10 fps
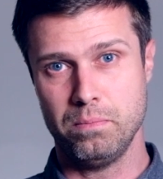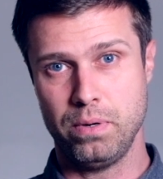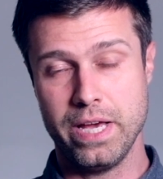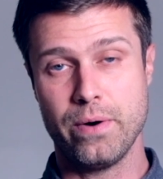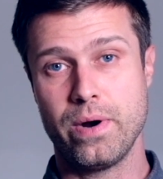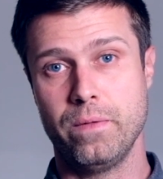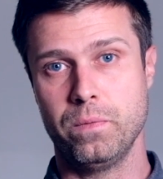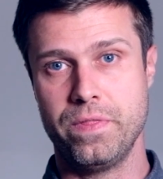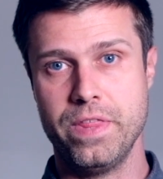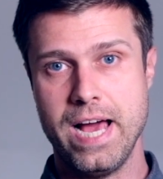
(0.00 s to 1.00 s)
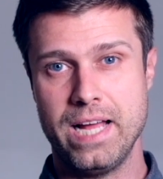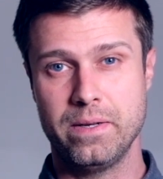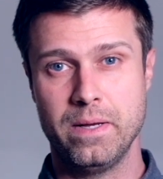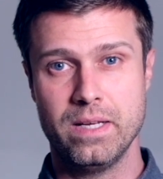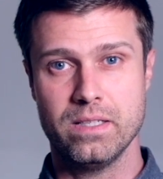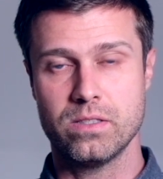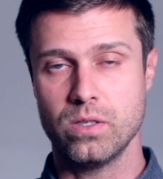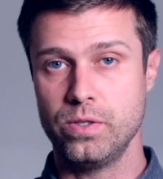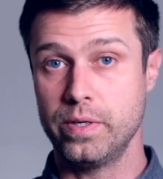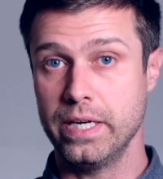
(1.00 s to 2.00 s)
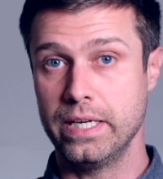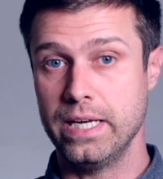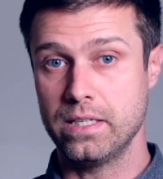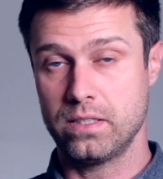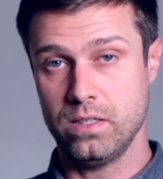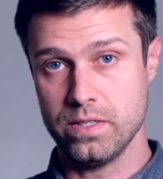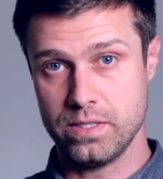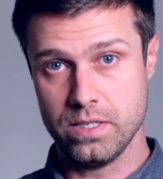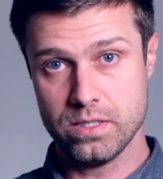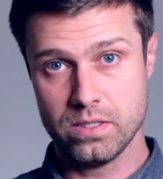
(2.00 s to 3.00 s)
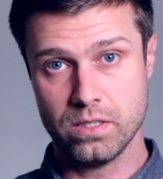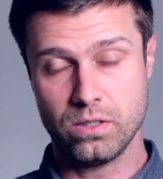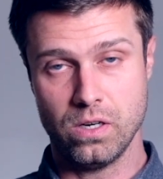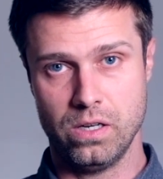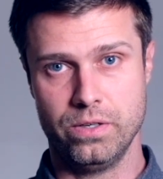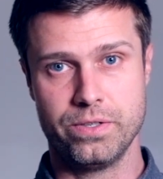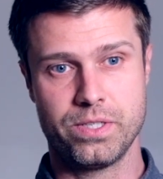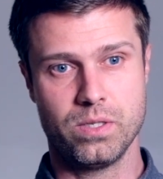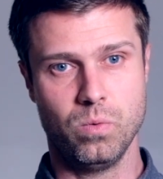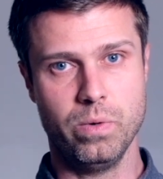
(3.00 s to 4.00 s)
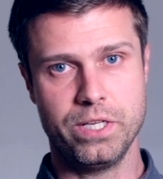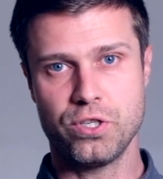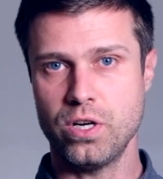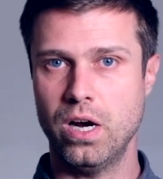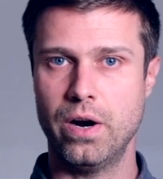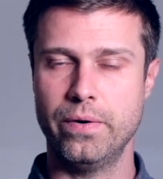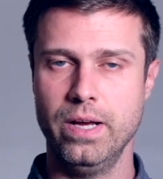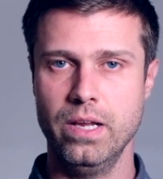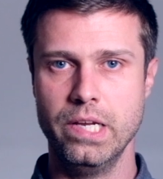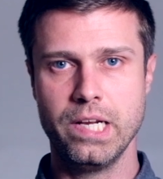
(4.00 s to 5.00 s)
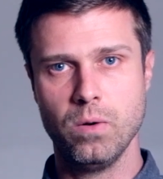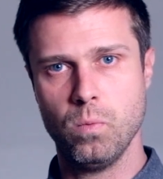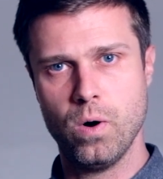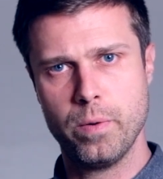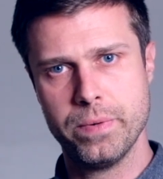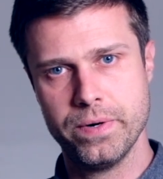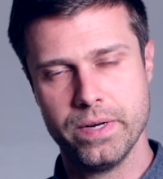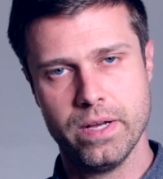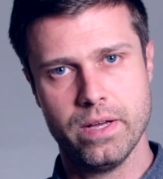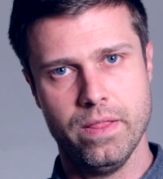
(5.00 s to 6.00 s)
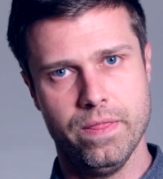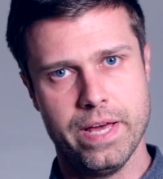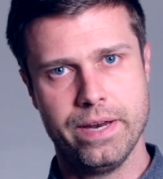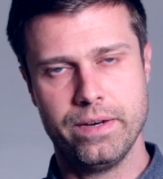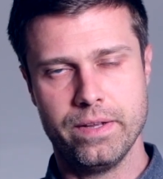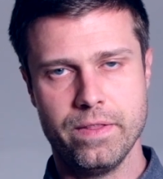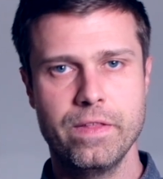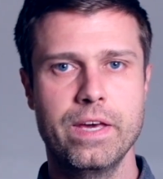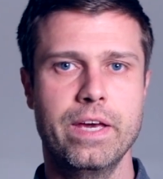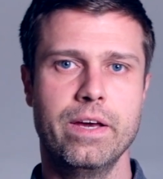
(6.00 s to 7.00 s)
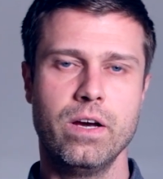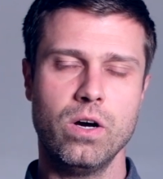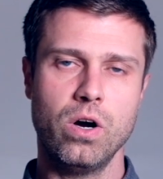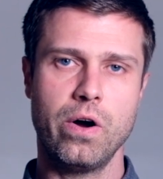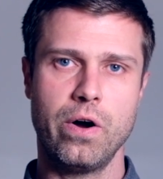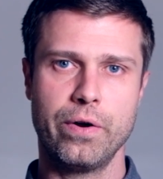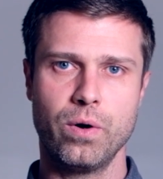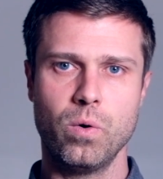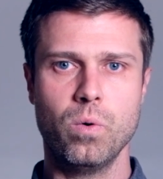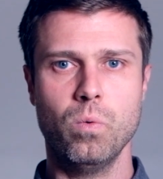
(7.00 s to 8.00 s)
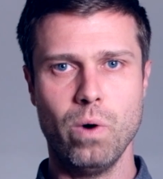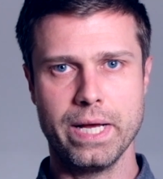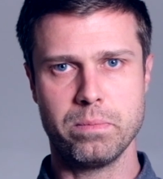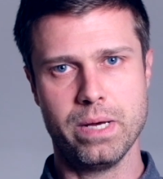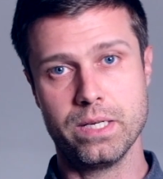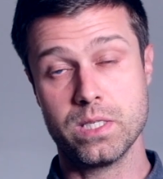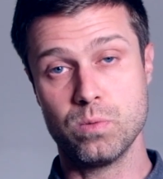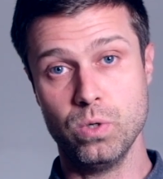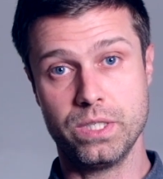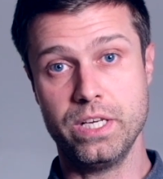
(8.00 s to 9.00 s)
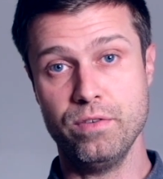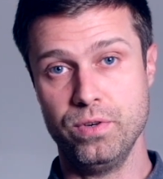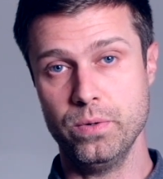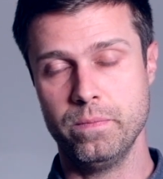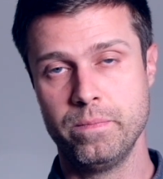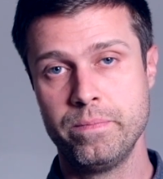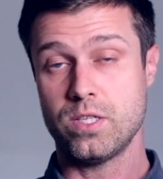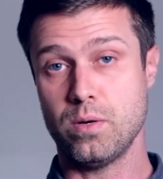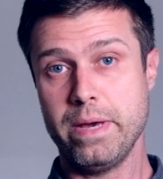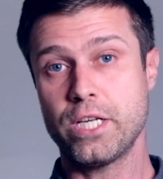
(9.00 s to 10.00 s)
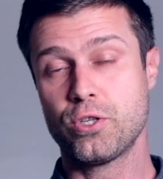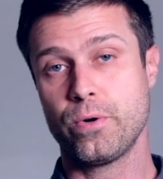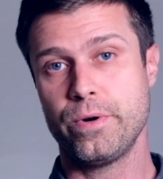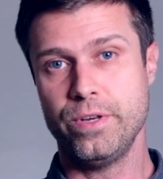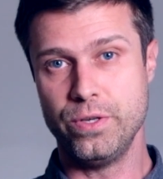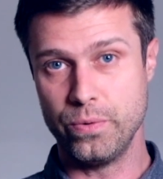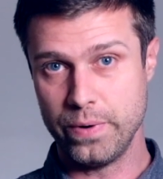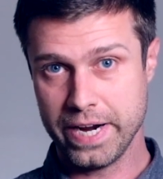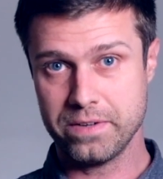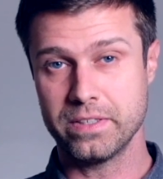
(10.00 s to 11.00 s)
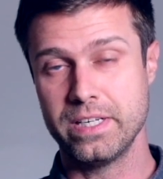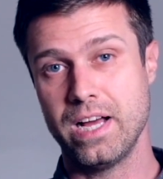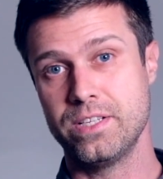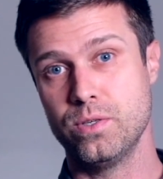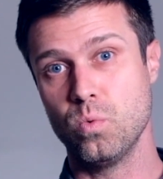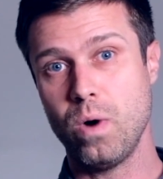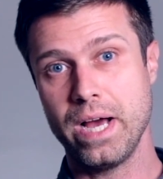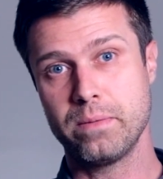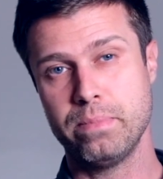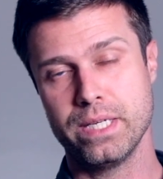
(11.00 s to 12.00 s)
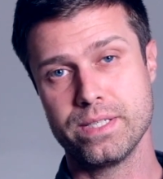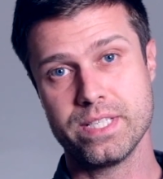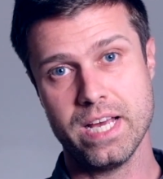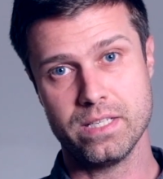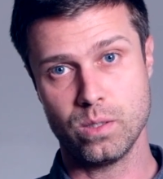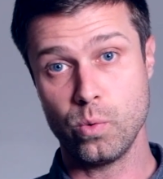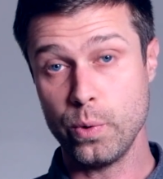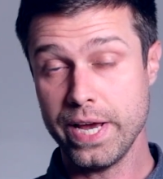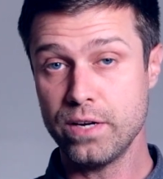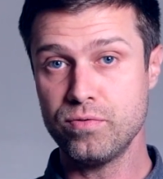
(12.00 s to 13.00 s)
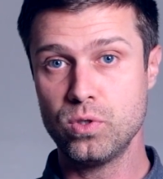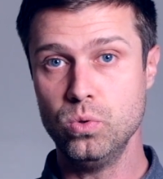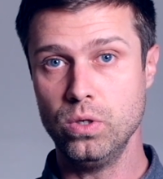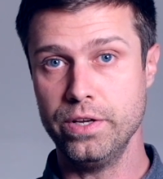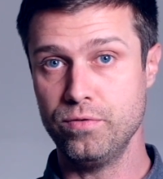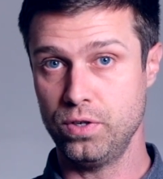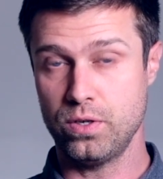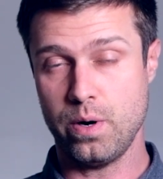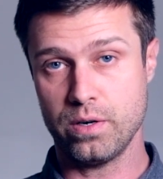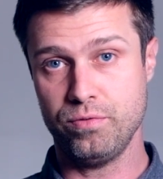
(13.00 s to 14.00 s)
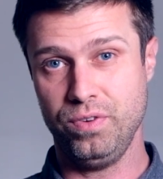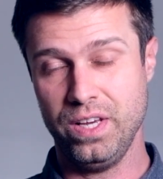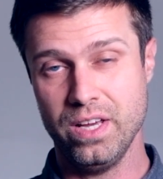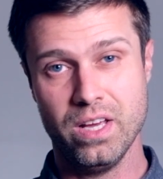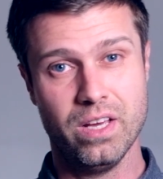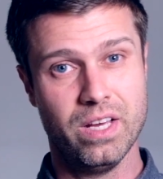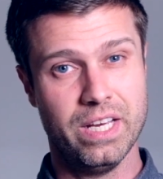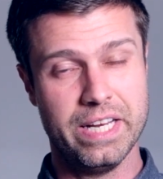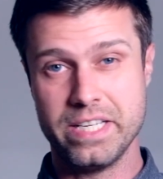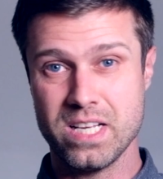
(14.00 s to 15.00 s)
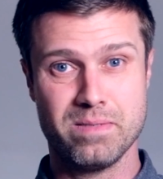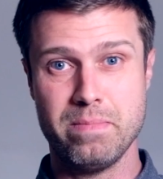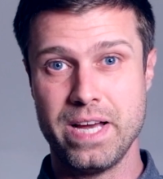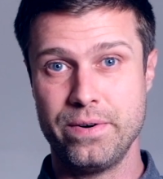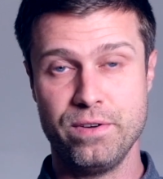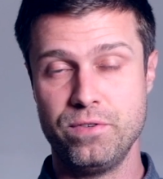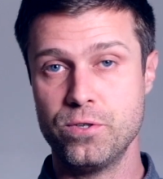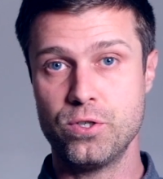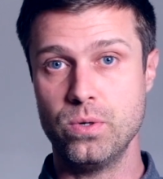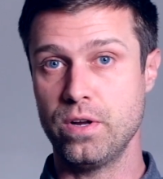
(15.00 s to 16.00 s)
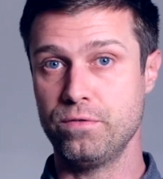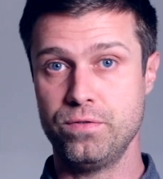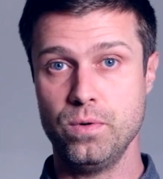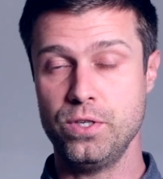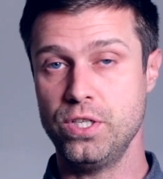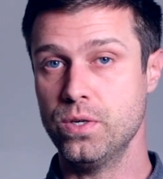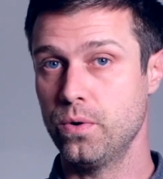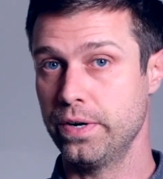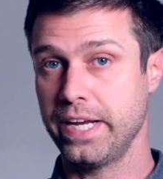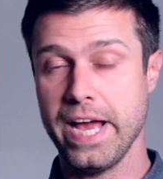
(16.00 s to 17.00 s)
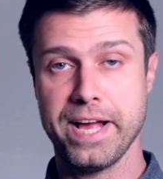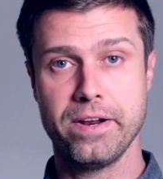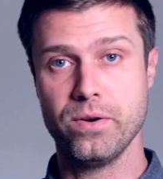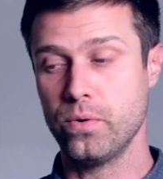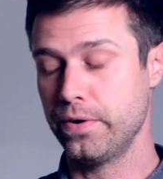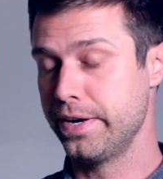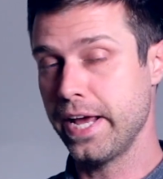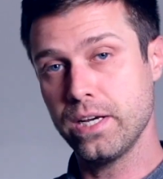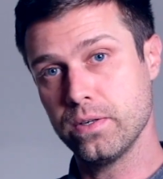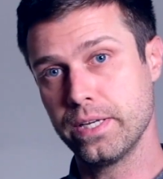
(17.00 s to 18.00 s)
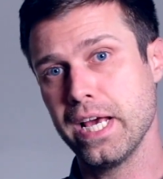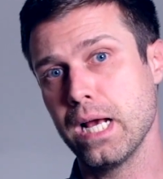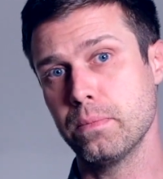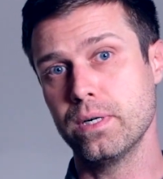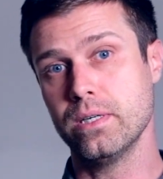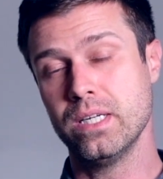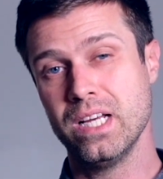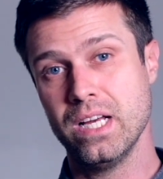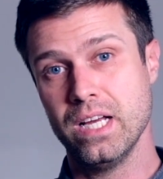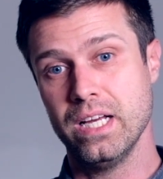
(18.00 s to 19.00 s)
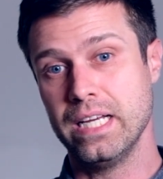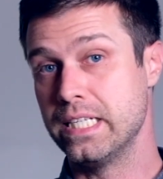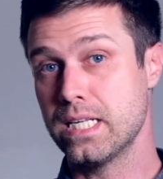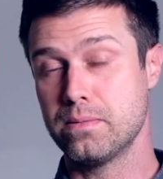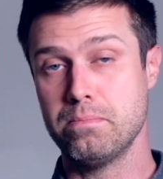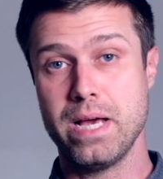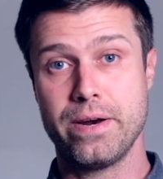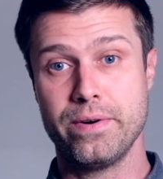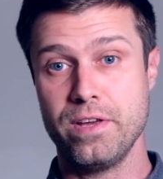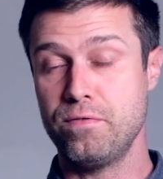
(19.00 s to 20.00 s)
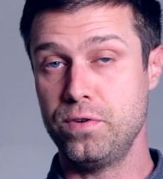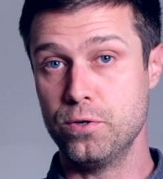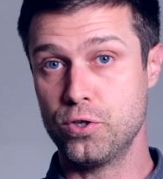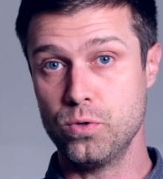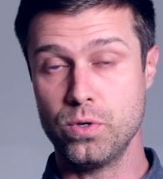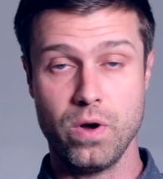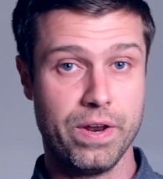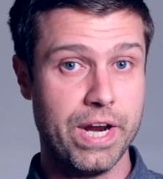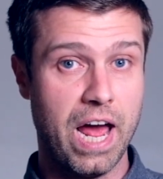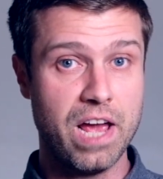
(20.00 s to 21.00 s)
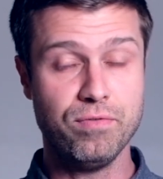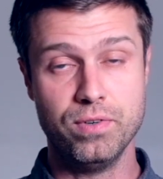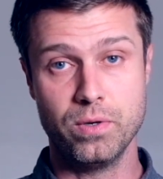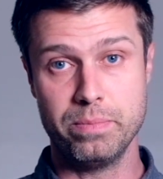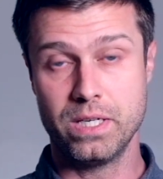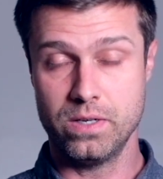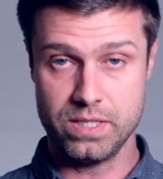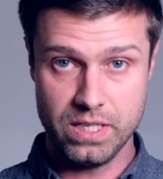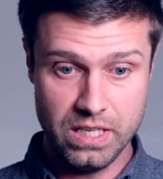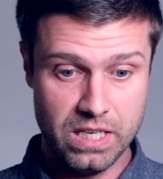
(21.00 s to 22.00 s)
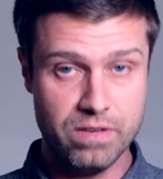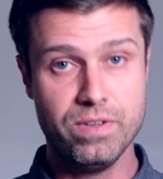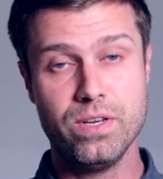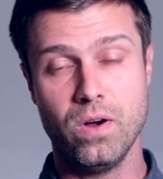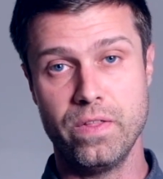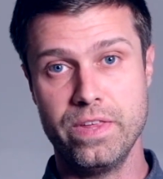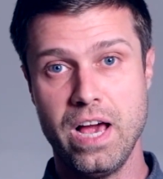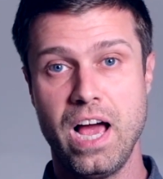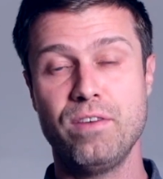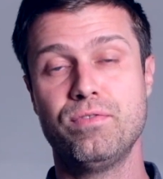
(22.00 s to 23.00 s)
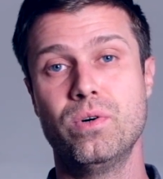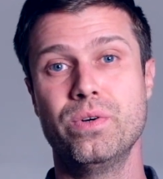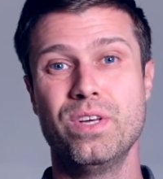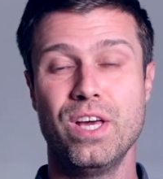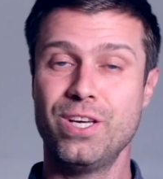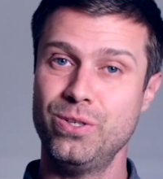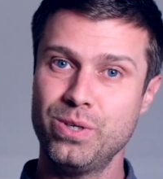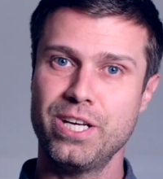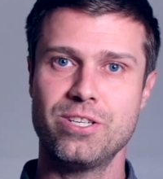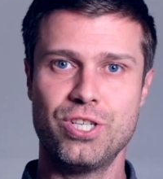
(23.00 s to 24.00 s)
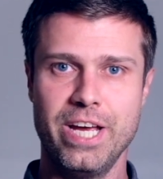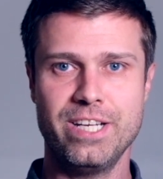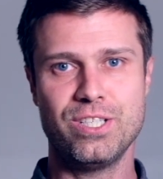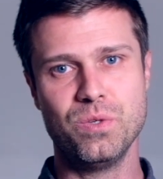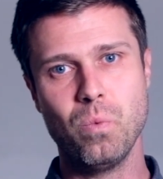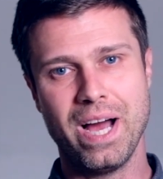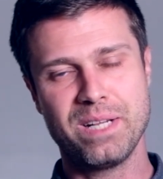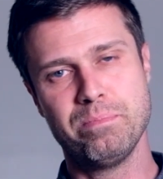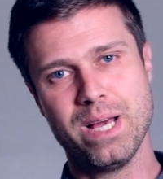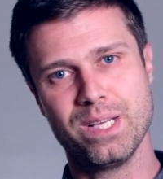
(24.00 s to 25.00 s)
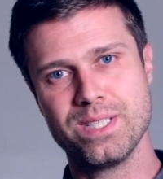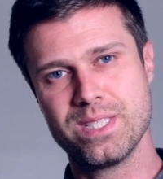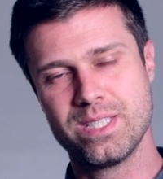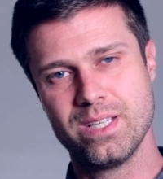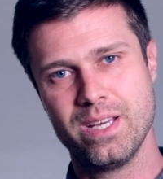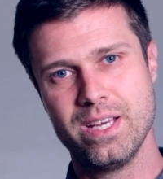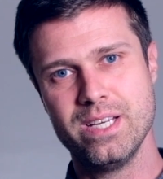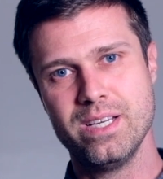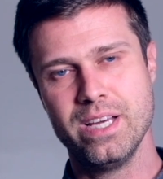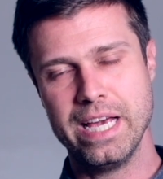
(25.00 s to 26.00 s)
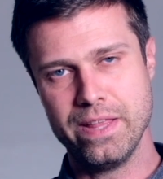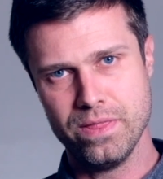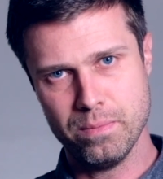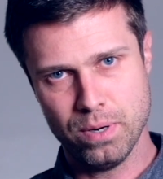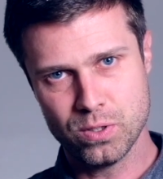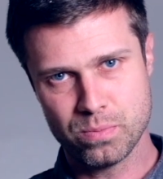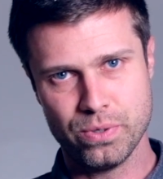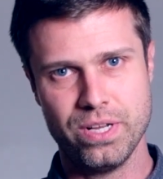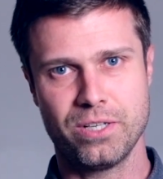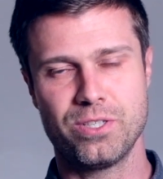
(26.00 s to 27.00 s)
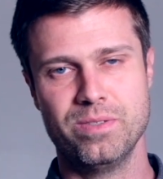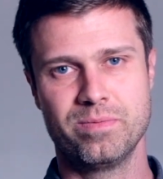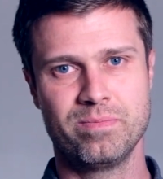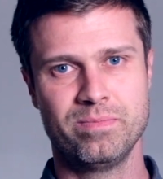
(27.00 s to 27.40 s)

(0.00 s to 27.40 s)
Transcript: play around with that, so you can get consistent colors which are a little warmer than the auto white balance would give you. So make sure you recognize your white balance as a creative tool in photography. It doesn't matter if you shoot on Fuji or a Canon or a Nikon camera. It doesn't matter if you shoot on an iPhone, because even on the iPhone you can change the white balance in the post-production.